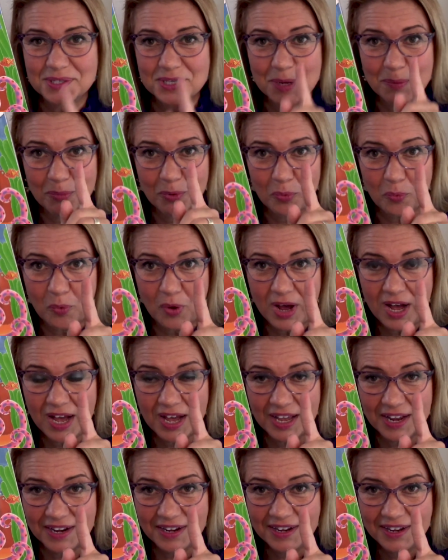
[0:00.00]
Number
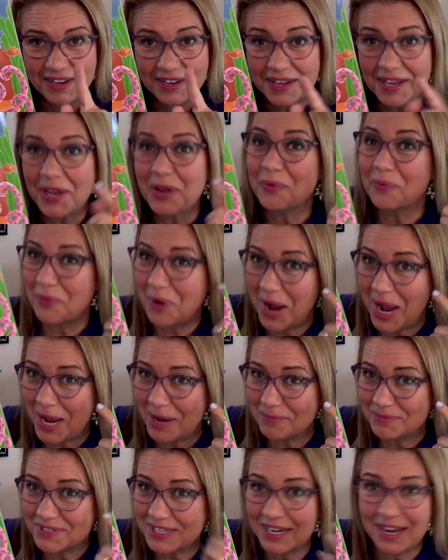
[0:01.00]
1, it
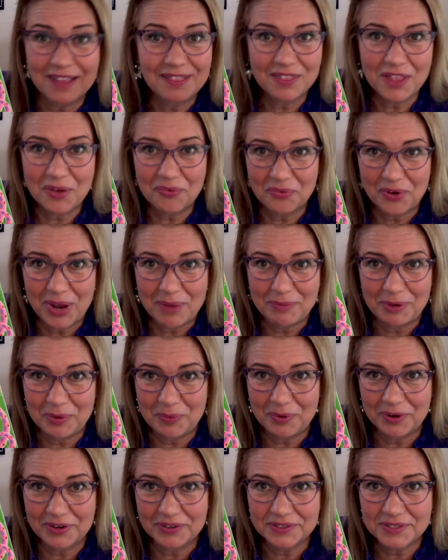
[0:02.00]
rhymes, and I love rhyming
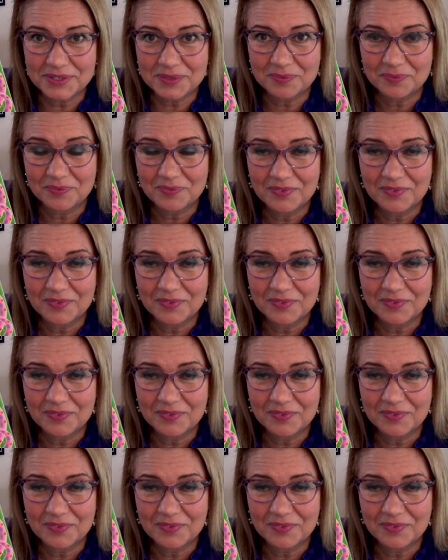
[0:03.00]
words.